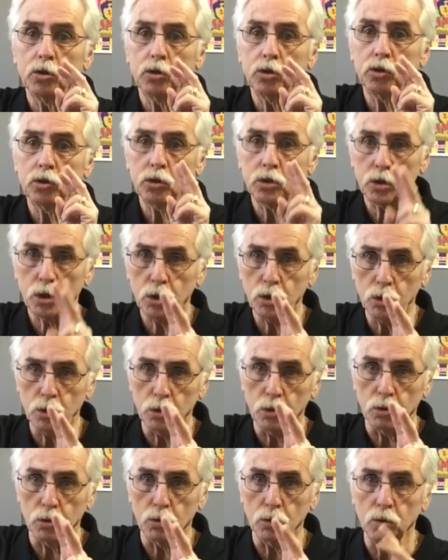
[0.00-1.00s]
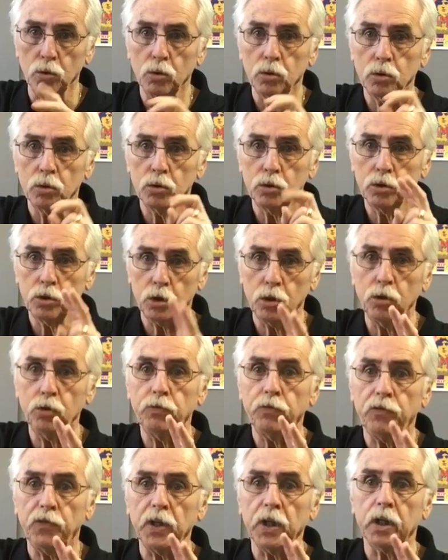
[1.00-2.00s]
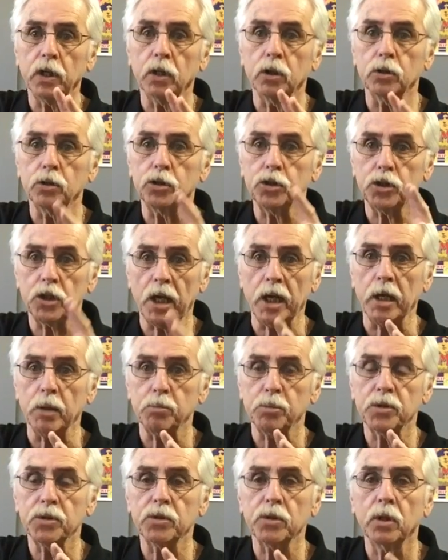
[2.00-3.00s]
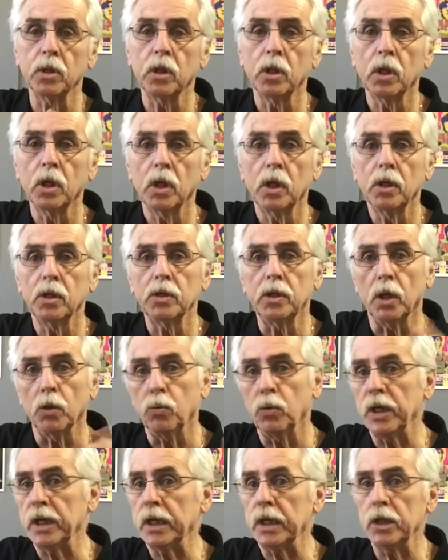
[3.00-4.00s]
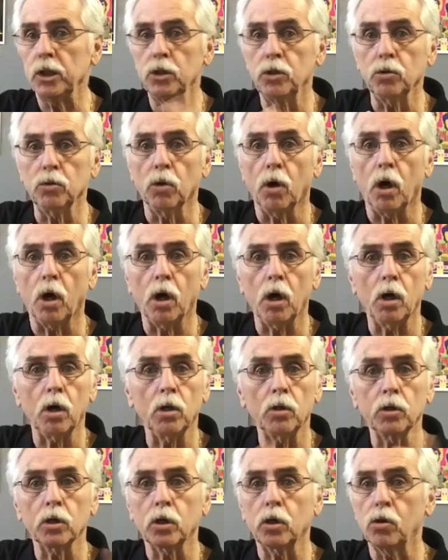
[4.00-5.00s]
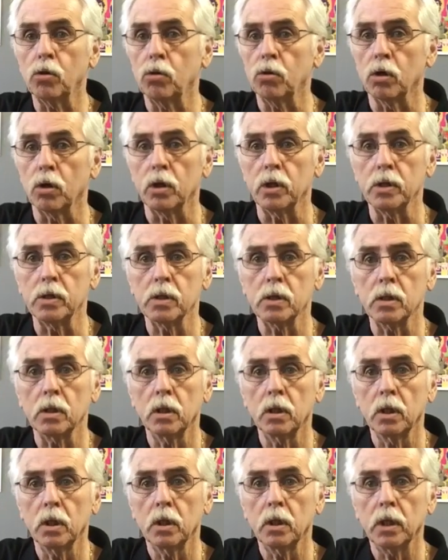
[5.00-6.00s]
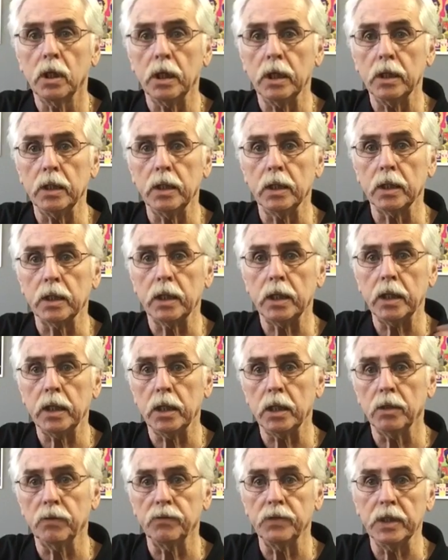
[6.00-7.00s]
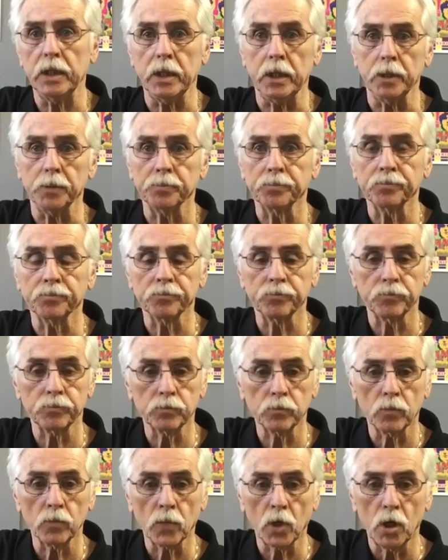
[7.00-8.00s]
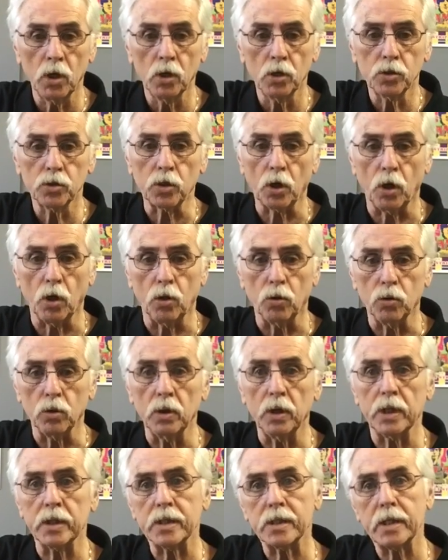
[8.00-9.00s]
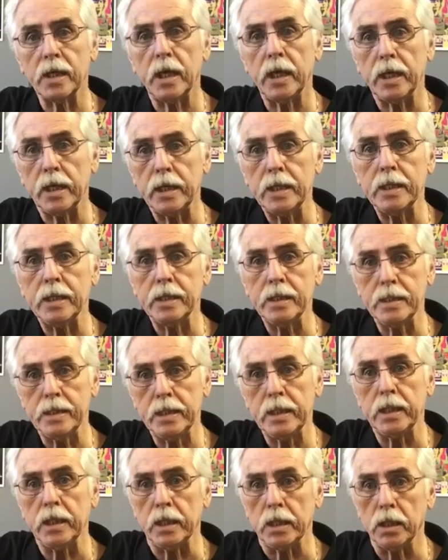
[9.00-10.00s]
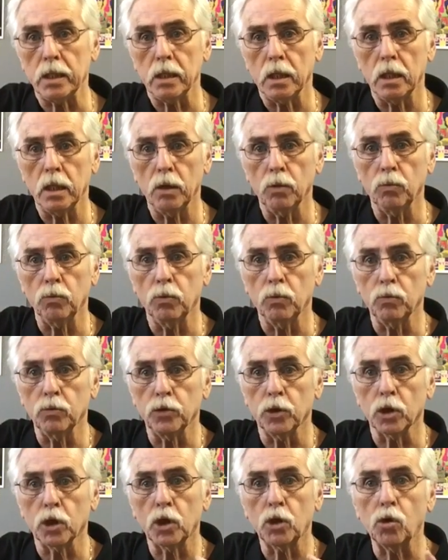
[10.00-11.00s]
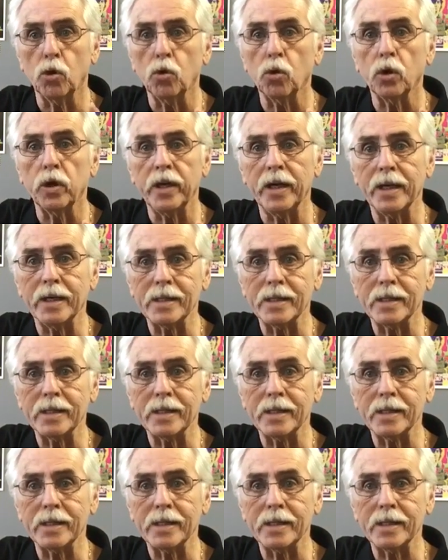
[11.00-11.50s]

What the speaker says: two finger shapes that we can do all the chords in the key of D. So let's say in D, and the chord